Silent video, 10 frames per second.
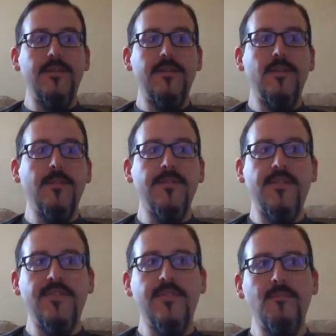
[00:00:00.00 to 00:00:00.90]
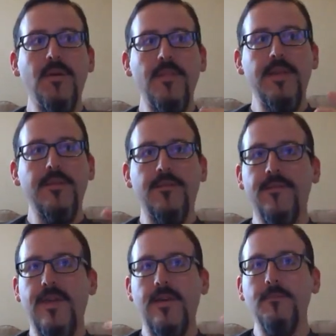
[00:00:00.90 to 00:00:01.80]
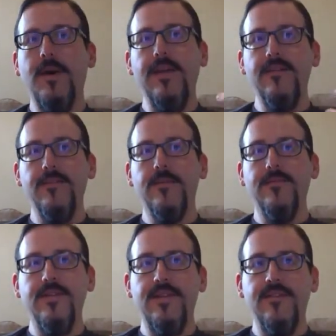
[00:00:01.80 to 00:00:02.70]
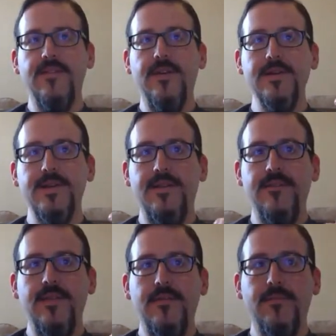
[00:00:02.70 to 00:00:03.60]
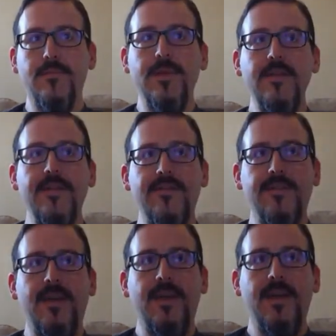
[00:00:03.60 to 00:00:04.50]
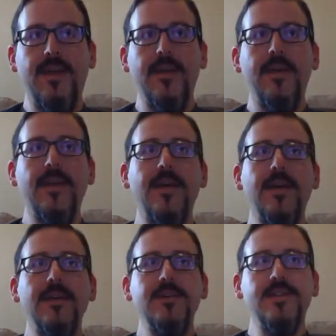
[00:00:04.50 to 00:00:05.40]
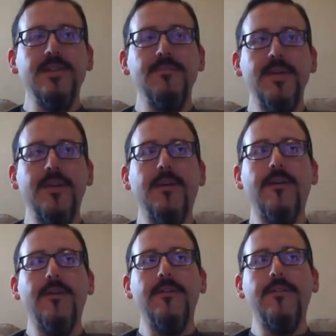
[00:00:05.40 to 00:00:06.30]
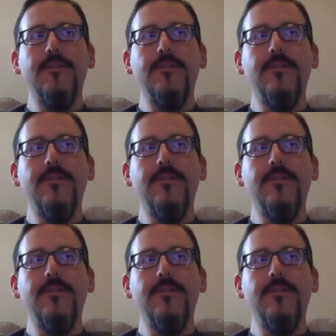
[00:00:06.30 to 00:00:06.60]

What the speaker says: to almost like this political soundbite sort of a discussion, instead of really saying, just because